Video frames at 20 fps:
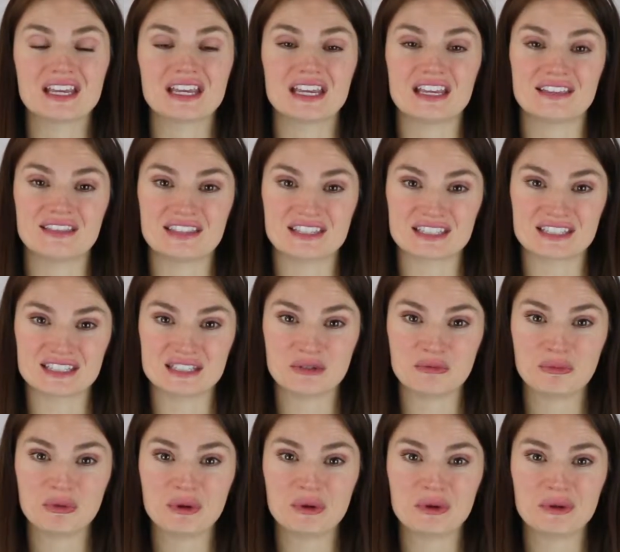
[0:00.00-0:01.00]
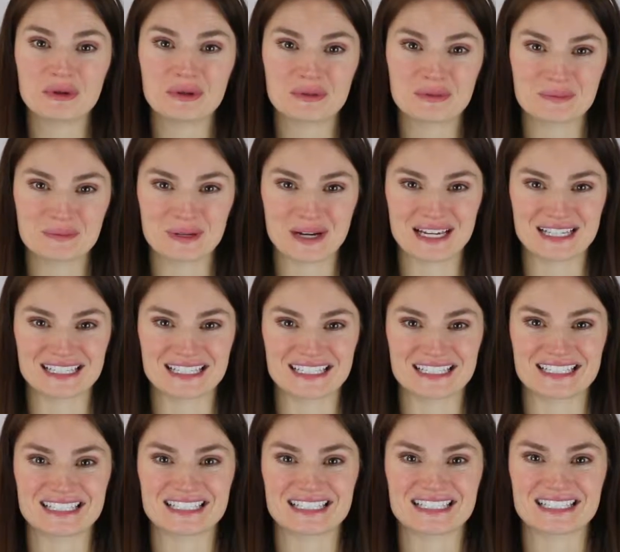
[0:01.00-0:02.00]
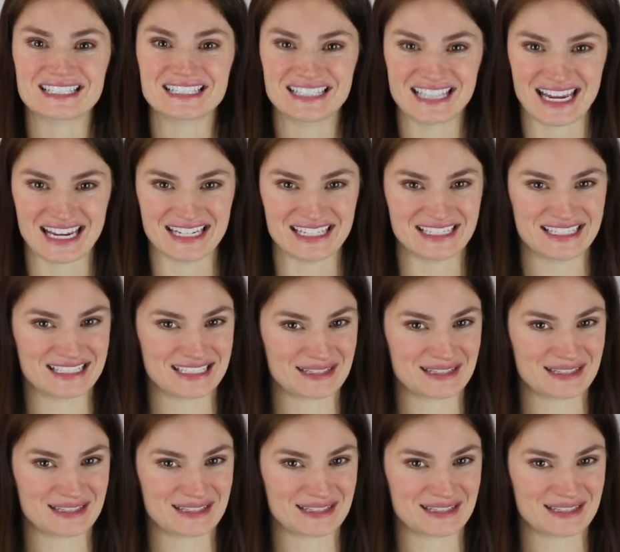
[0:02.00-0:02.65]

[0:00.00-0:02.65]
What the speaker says: in the simple present tense.